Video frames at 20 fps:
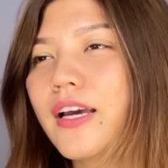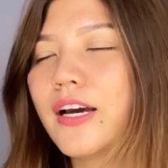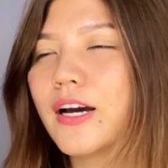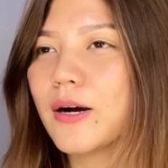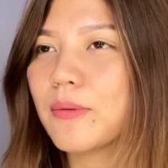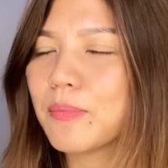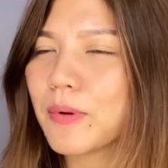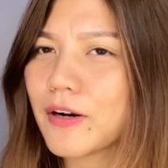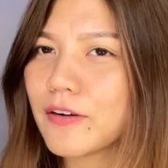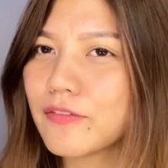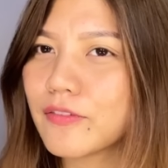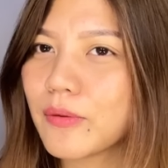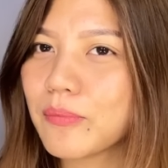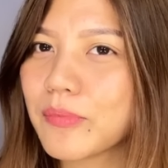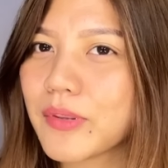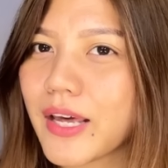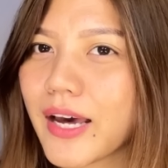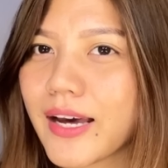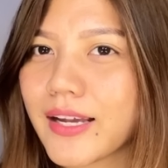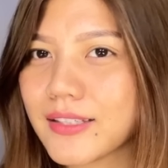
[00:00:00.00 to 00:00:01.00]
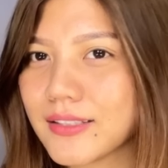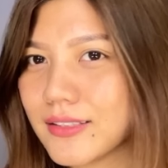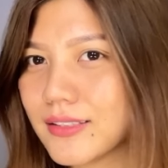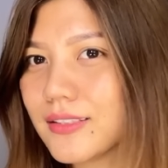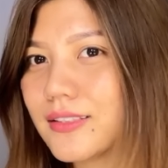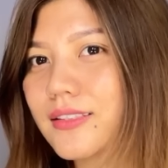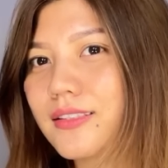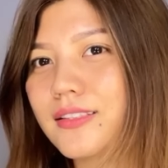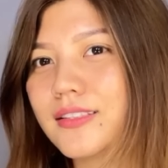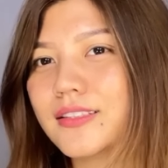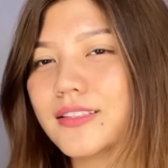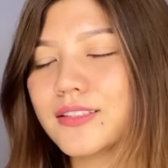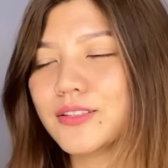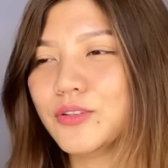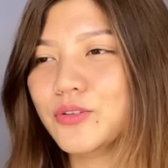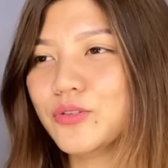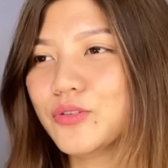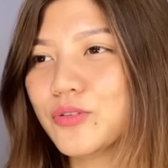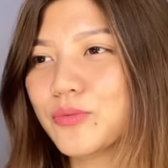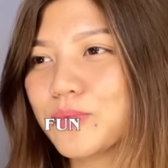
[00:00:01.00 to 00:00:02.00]
apart from that,
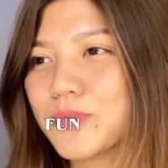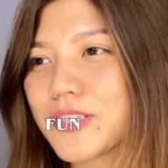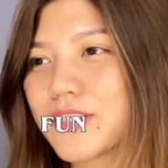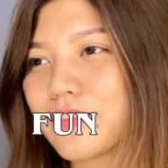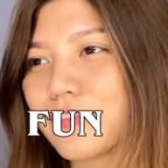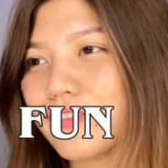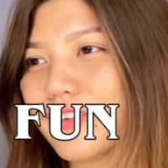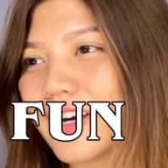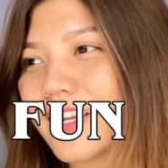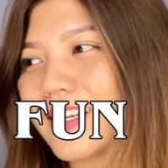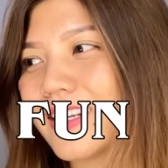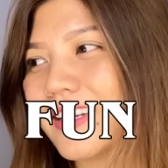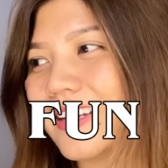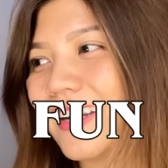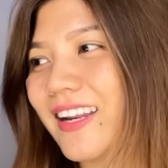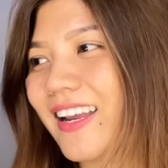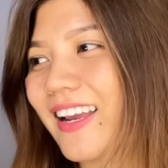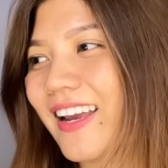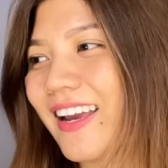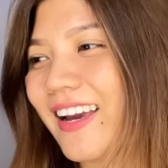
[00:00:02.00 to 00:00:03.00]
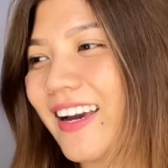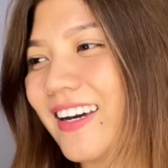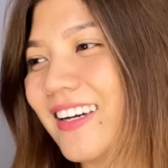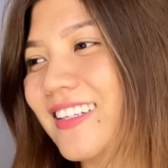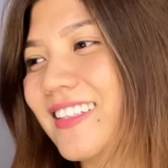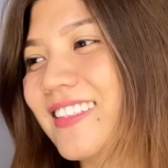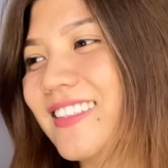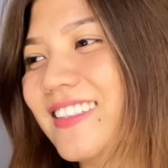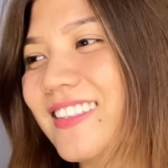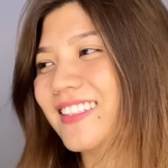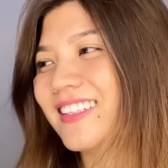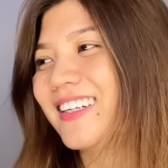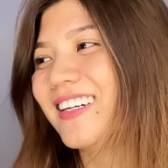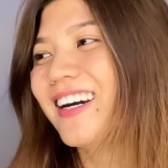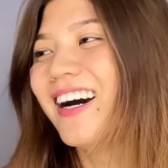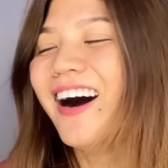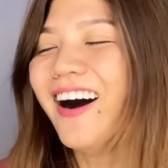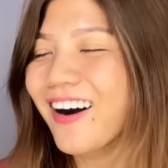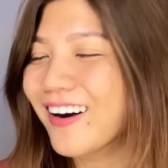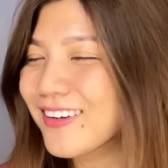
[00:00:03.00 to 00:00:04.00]
YouTube is fun, and
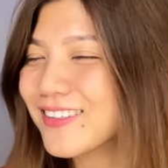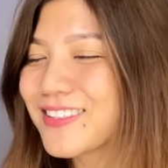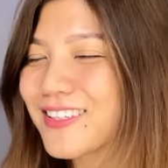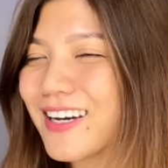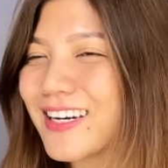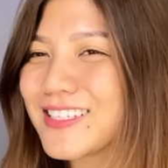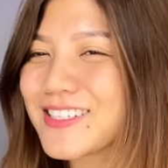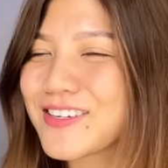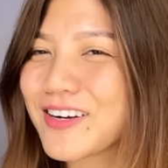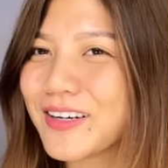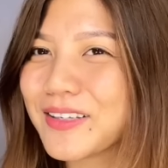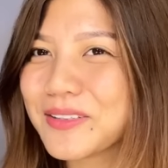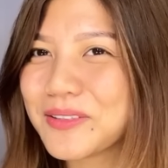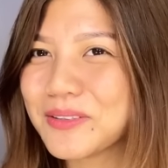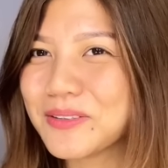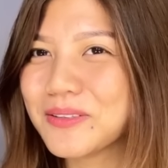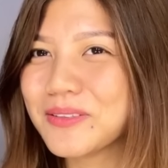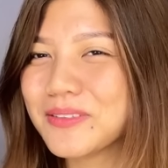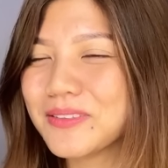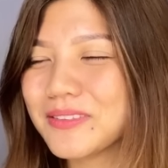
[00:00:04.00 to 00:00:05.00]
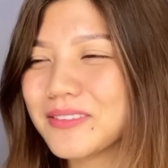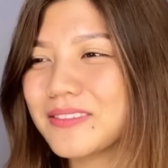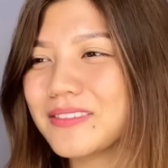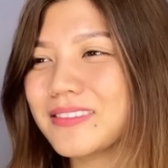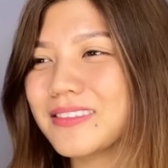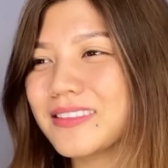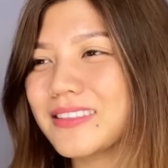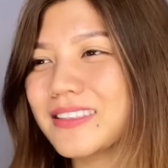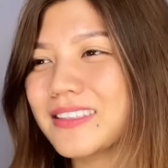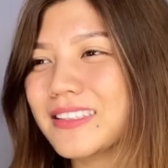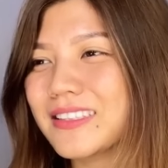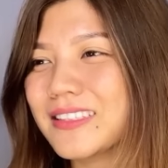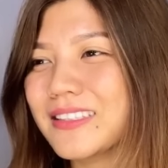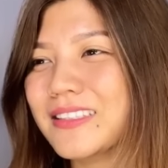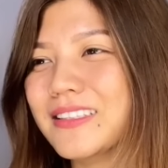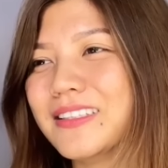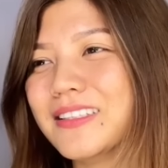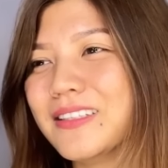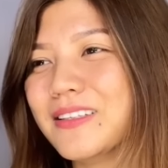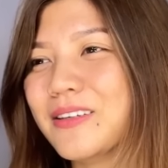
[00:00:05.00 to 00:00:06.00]
also I try to
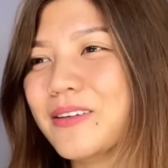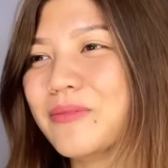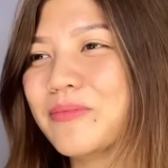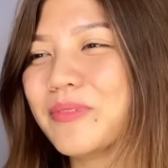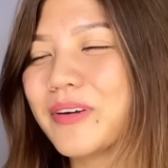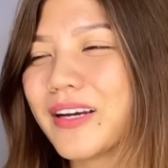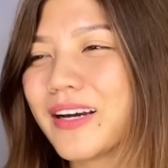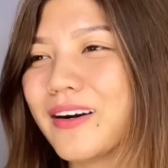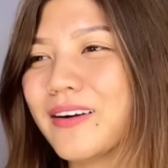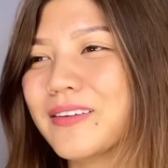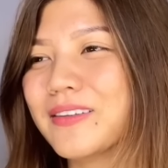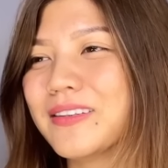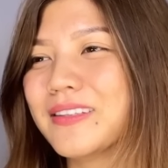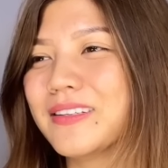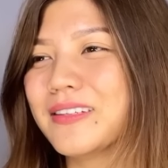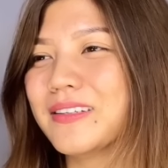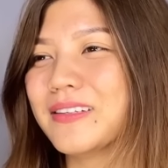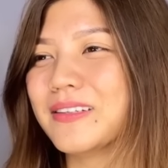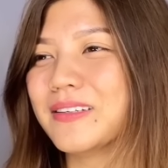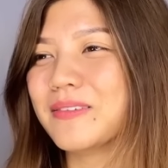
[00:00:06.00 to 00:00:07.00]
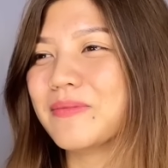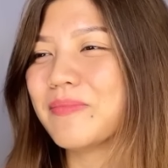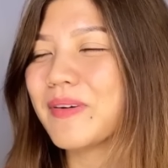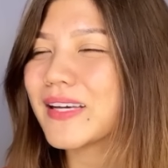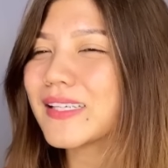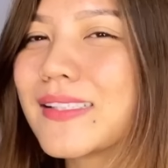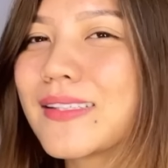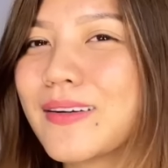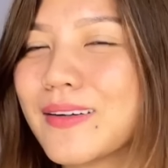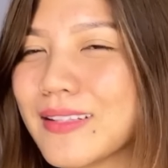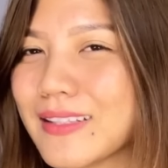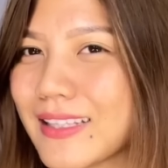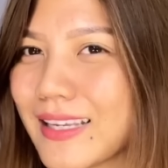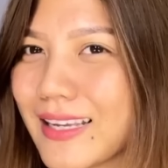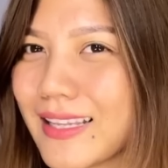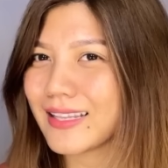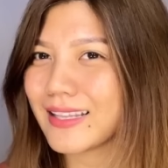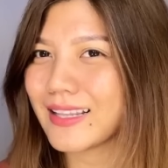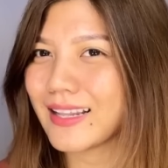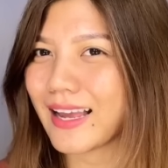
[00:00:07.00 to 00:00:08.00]
bring out the best
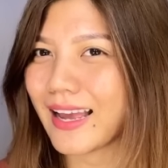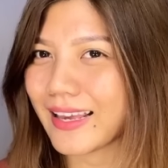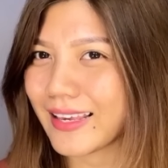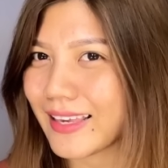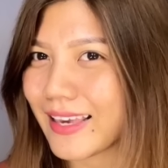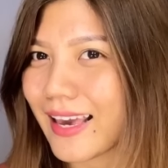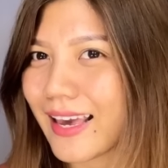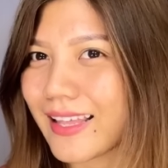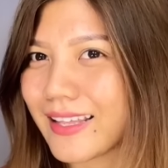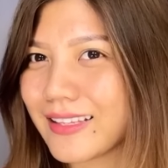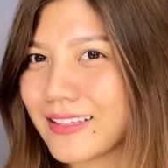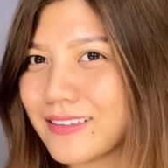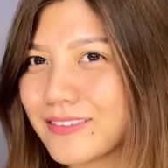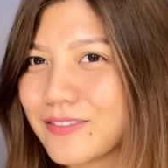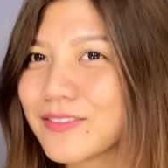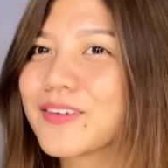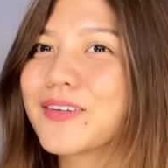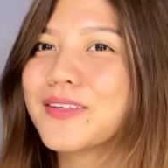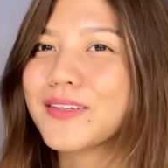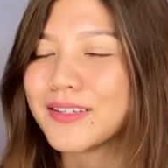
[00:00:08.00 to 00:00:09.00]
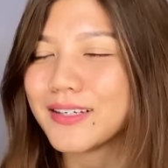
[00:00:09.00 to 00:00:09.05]
content I can for you